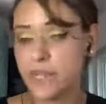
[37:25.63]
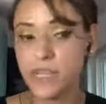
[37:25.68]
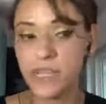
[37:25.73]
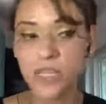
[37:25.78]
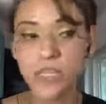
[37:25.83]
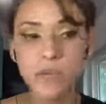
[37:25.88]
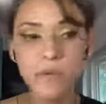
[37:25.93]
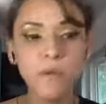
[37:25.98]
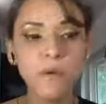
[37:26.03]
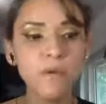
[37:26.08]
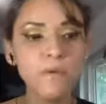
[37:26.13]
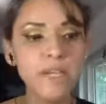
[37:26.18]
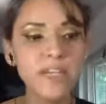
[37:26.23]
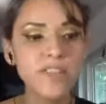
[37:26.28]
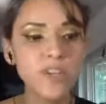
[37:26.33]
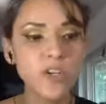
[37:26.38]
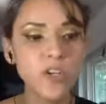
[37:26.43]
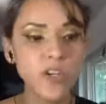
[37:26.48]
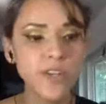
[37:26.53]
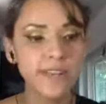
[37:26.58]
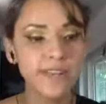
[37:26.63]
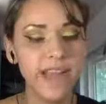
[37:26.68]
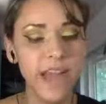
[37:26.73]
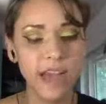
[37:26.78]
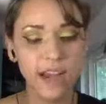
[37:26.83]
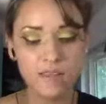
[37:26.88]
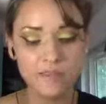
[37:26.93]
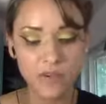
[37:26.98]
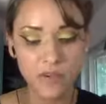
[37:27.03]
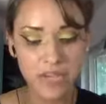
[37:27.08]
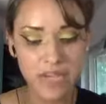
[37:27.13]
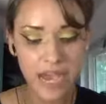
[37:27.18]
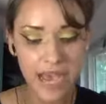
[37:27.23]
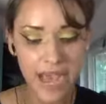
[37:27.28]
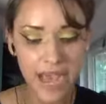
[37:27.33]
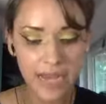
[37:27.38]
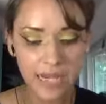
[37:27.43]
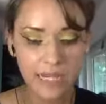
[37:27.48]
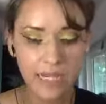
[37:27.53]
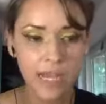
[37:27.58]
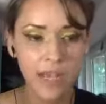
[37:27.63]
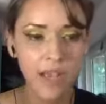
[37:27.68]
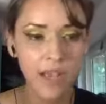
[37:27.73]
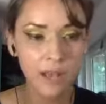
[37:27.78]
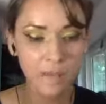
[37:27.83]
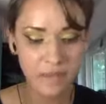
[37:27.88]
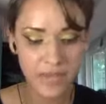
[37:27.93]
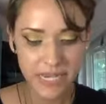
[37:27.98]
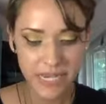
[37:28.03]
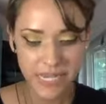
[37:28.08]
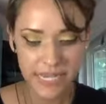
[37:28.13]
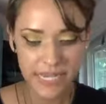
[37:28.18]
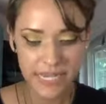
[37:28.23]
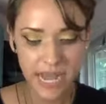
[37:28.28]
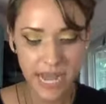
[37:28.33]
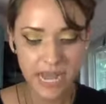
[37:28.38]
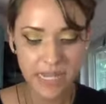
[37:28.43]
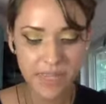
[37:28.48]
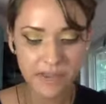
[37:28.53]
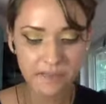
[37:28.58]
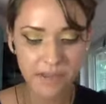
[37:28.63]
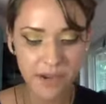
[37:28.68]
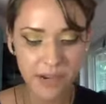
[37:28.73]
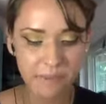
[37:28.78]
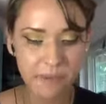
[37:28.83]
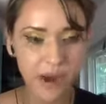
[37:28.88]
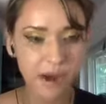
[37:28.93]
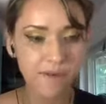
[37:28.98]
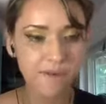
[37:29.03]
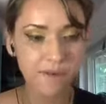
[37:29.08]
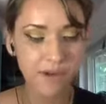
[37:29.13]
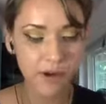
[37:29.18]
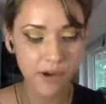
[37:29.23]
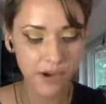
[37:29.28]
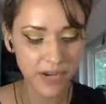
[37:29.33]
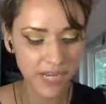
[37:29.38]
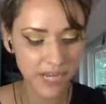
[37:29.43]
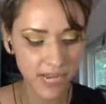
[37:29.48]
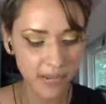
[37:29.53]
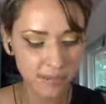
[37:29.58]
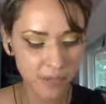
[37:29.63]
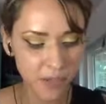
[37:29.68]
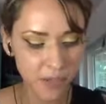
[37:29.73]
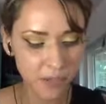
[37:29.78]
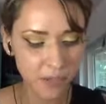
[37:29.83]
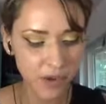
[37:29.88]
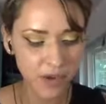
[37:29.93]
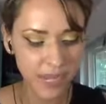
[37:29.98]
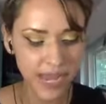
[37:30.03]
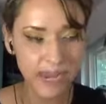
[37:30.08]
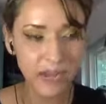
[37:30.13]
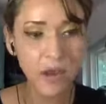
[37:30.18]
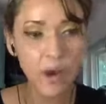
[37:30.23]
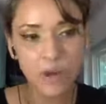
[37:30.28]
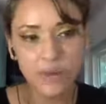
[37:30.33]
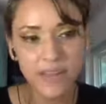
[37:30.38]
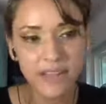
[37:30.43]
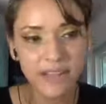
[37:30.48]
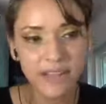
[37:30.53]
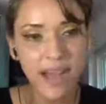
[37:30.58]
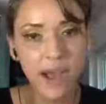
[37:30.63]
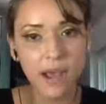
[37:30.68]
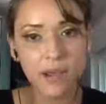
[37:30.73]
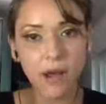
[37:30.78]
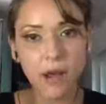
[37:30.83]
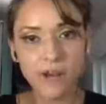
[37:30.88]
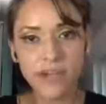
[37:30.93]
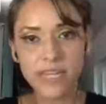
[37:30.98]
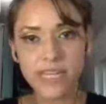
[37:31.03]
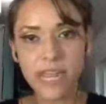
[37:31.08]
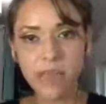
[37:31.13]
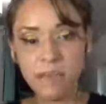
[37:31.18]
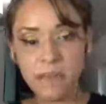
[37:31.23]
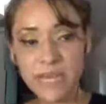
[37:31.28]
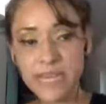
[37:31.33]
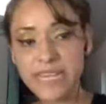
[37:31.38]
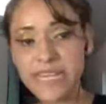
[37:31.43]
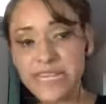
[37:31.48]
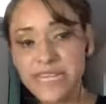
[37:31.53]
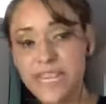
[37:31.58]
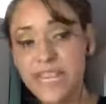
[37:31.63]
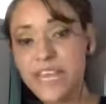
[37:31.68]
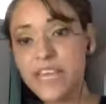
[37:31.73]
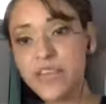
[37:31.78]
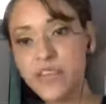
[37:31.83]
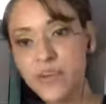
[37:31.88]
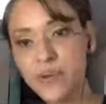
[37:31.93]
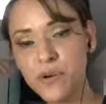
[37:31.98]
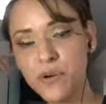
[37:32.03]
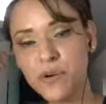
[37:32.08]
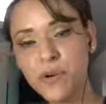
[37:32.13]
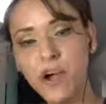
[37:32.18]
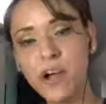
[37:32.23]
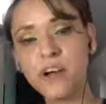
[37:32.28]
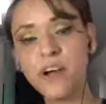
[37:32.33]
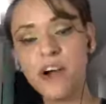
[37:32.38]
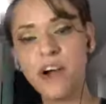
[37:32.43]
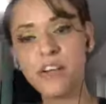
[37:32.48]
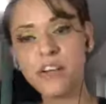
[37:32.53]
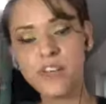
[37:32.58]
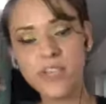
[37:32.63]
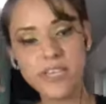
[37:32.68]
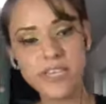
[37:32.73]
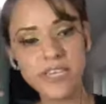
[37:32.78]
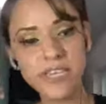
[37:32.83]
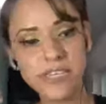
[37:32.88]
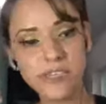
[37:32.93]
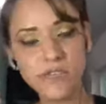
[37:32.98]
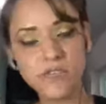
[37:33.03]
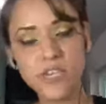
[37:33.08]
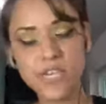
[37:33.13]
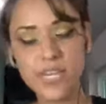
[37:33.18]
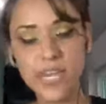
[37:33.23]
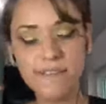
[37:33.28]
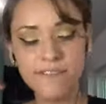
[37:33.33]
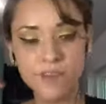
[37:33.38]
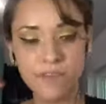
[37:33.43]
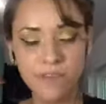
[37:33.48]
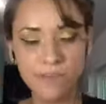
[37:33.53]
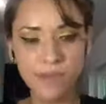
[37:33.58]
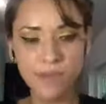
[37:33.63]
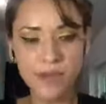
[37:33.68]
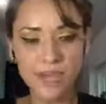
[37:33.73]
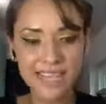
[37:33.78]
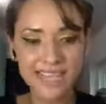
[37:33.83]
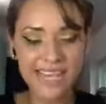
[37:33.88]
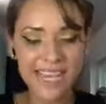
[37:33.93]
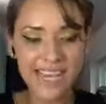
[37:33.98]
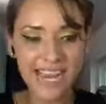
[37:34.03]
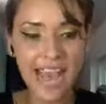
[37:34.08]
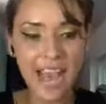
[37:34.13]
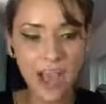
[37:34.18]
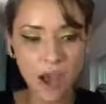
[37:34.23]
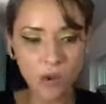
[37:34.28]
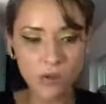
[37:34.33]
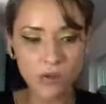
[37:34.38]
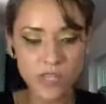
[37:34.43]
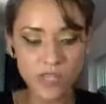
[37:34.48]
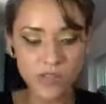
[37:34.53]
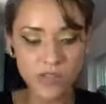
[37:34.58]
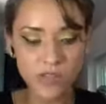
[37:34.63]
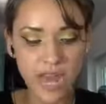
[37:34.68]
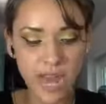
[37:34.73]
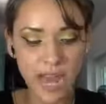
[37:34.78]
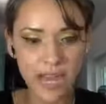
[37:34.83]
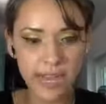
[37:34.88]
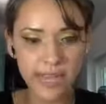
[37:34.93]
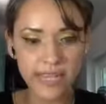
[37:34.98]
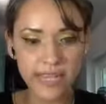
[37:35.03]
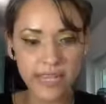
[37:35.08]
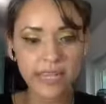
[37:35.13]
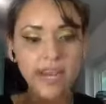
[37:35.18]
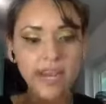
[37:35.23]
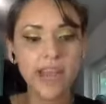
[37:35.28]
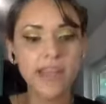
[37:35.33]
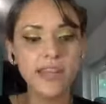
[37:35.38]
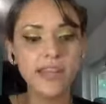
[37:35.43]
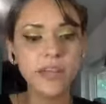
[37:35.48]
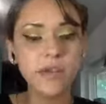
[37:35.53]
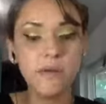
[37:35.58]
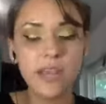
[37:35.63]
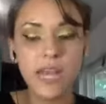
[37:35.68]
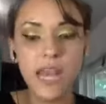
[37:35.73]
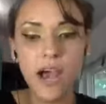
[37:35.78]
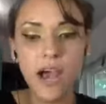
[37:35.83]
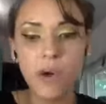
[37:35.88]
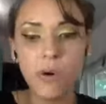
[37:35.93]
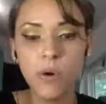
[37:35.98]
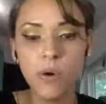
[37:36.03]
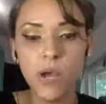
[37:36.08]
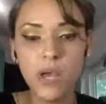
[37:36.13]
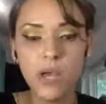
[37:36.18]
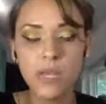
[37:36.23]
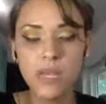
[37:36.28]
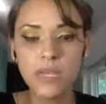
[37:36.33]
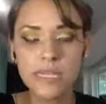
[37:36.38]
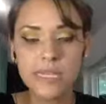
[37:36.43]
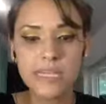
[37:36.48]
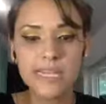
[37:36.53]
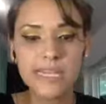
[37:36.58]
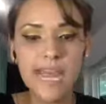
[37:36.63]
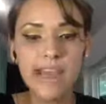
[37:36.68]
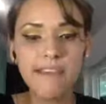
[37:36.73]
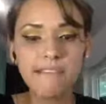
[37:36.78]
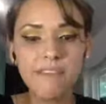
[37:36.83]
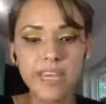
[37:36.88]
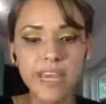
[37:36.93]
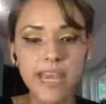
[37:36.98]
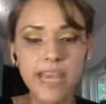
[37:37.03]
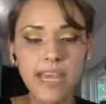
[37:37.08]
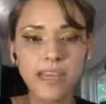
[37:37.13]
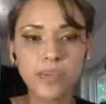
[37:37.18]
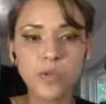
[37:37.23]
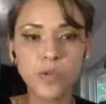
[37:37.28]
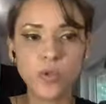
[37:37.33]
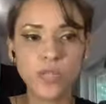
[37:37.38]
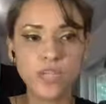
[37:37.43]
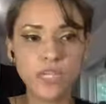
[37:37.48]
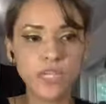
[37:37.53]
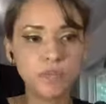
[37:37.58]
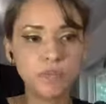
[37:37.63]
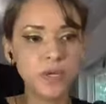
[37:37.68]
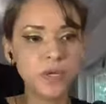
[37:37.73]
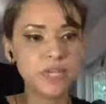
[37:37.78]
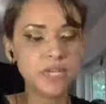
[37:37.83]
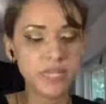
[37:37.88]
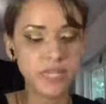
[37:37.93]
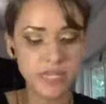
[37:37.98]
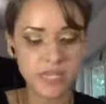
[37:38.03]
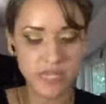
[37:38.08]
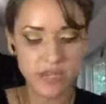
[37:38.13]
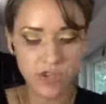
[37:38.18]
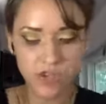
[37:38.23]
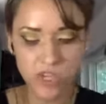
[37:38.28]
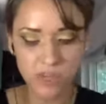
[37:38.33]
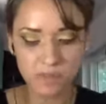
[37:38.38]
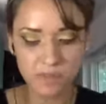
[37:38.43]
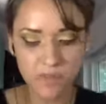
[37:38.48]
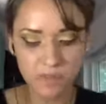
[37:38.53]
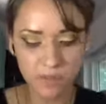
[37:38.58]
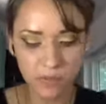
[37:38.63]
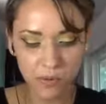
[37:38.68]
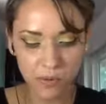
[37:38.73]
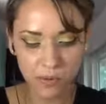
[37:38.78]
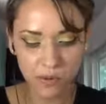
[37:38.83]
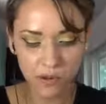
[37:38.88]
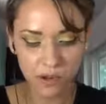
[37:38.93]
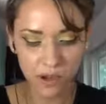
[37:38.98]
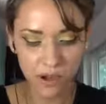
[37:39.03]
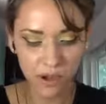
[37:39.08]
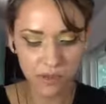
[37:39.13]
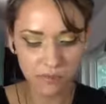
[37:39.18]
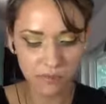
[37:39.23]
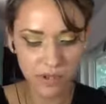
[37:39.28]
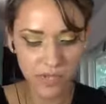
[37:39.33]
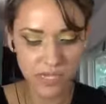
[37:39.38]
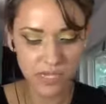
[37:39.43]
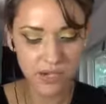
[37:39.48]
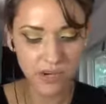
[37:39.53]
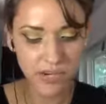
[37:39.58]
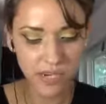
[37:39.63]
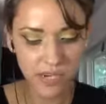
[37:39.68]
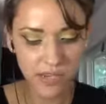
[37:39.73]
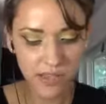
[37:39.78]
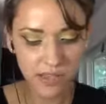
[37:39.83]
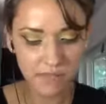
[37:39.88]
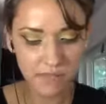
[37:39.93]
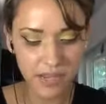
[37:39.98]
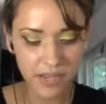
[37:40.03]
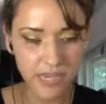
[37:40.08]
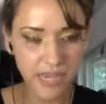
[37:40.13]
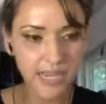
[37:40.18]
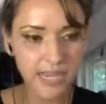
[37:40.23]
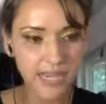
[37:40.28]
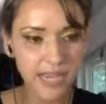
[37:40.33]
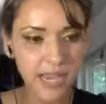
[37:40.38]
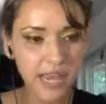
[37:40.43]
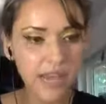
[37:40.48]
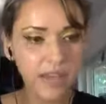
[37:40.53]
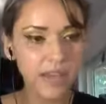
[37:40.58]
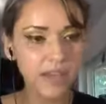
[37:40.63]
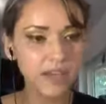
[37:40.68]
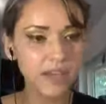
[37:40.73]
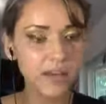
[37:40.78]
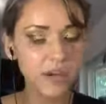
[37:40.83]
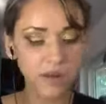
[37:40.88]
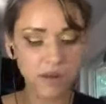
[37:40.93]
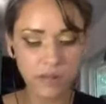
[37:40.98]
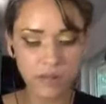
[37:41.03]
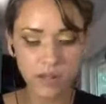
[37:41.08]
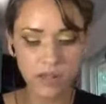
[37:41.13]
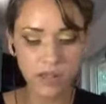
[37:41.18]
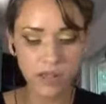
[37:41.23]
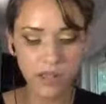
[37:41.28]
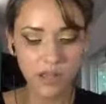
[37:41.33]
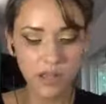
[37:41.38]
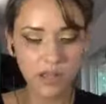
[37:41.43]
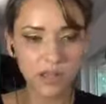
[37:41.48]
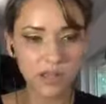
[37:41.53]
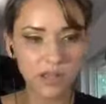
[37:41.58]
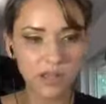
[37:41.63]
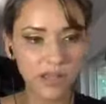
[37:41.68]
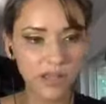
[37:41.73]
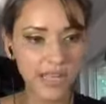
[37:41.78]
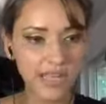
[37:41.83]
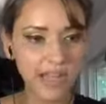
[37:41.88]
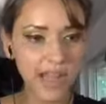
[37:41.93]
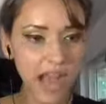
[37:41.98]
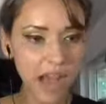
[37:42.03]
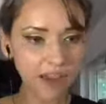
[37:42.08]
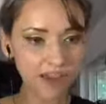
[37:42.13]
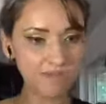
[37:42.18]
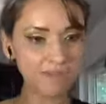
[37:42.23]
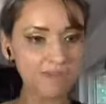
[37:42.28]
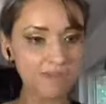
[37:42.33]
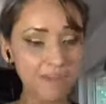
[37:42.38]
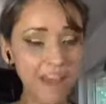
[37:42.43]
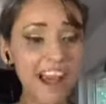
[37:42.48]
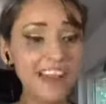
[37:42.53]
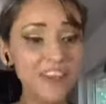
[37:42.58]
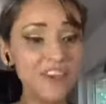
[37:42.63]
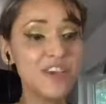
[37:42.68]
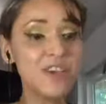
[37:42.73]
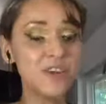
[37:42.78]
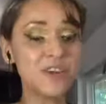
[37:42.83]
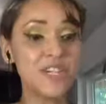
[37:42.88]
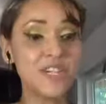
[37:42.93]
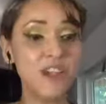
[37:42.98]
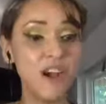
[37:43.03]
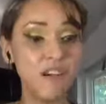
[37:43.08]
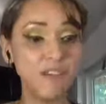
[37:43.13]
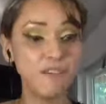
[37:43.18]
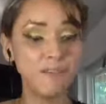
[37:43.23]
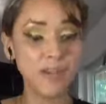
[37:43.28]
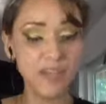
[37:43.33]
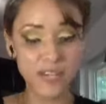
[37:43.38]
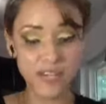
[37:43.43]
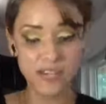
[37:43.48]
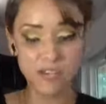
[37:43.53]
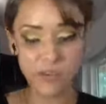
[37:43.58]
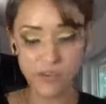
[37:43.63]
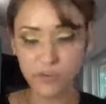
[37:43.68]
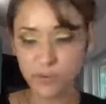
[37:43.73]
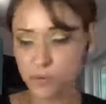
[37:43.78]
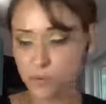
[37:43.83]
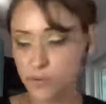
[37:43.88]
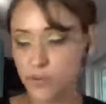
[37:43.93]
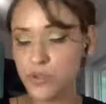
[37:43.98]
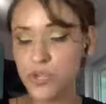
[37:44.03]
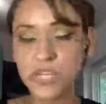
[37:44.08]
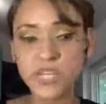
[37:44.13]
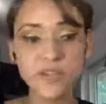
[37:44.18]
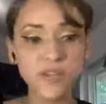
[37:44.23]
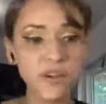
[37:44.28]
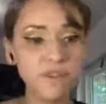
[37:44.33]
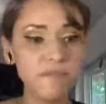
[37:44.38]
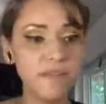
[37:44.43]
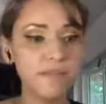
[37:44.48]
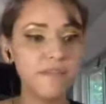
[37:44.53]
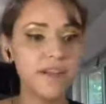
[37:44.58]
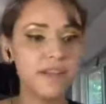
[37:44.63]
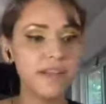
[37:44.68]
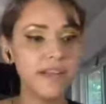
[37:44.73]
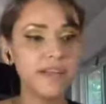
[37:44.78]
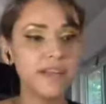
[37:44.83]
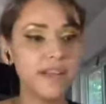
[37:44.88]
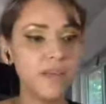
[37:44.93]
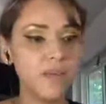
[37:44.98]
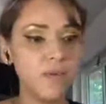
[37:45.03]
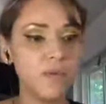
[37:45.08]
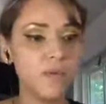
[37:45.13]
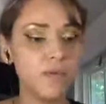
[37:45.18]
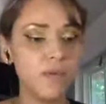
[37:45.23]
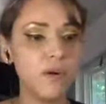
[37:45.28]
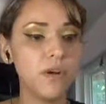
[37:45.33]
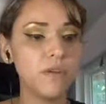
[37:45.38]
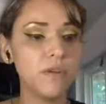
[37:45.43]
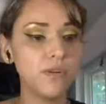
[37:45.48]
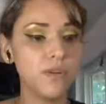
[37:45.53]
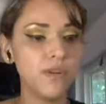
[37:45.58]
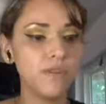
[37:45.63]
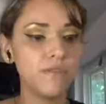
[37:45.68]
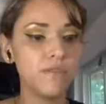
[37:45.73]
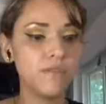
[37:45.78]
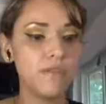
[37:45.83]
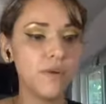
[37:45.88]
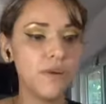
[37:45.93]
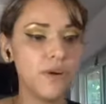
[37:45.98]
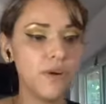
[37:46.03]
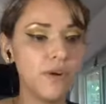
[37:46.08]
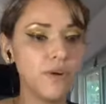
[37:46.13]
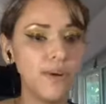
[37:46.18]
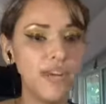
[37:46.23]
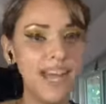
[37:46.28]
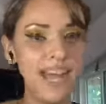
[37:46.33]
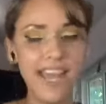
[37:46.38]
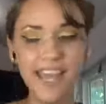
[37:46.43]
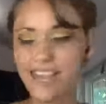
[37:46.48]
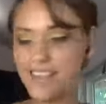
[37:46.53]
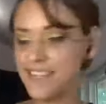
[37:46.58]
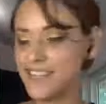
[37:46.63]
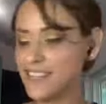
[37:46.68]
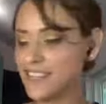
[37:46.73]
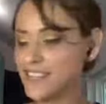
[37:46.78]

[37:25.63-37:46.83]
Like, do more research on that if you can, because that's a very powerful archetype to work. And know that that archetype is in your unconscious. You just have to bring it out so that it can guide you on how to navigate those experiences and just be more assertive and, like, like how to value yourself, because you deserve everything that you are looking for. Okay?